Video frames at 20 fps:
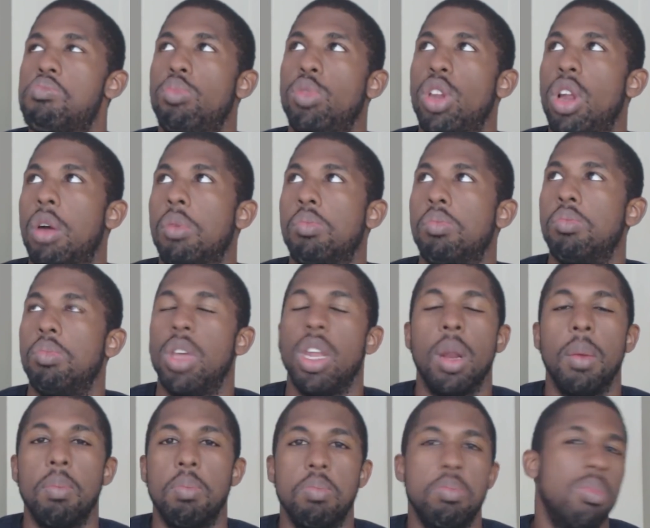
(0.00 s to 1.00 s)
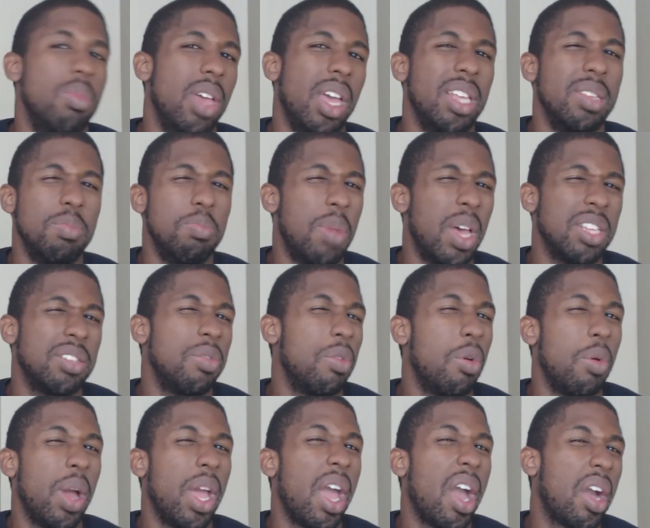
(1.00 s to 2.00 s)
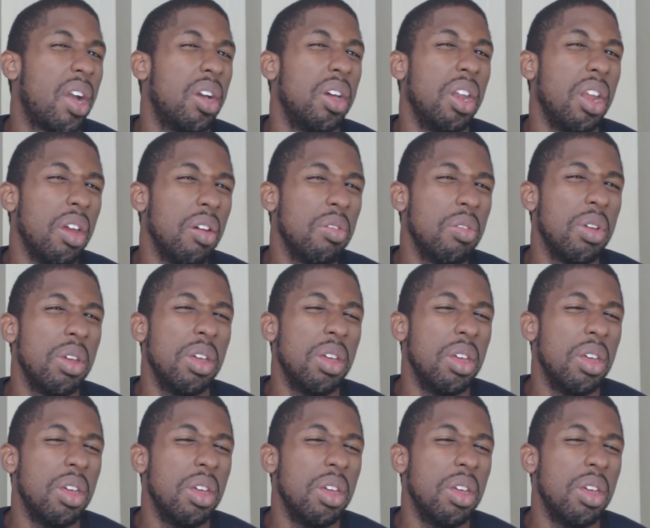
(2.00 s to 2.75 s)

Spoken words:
in as best of a way I could have.